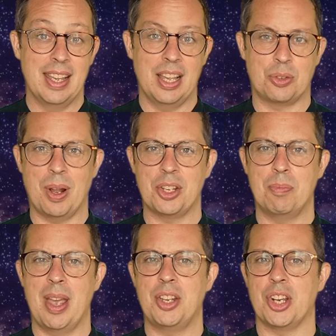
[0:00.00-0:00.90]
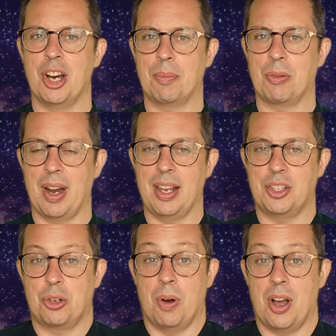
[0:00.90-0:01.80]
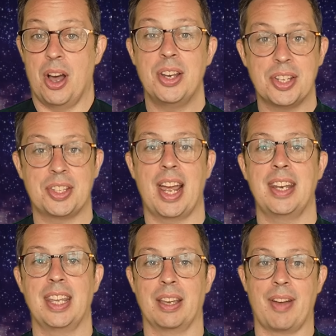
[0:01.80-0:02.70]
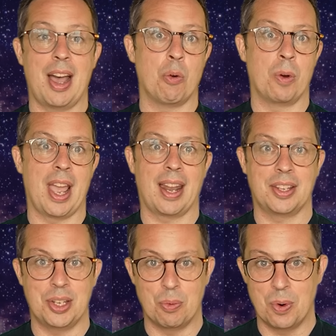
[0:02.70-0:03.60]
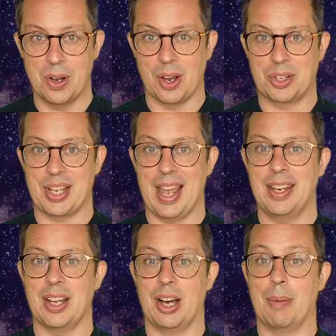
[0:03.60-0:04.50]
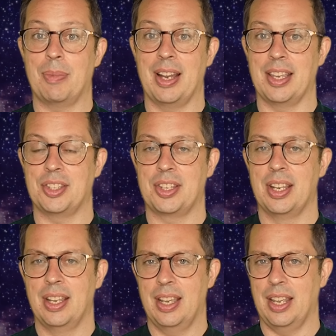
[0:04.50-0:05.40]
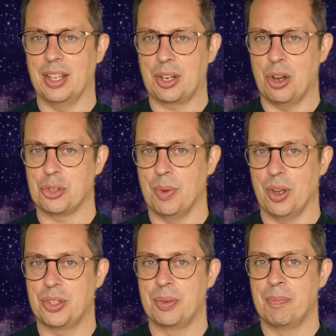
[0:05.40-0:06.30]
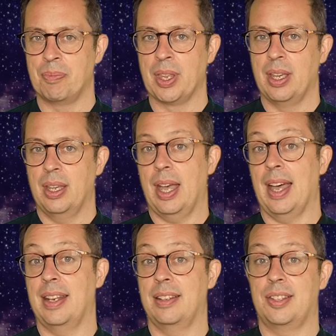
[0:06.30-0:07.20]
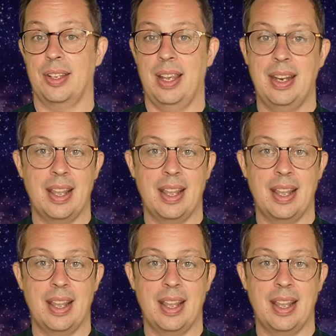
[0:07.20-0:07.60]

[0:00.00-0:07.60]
as well as major upgrades to our understanding of how reality works and our place in the cosmos. And in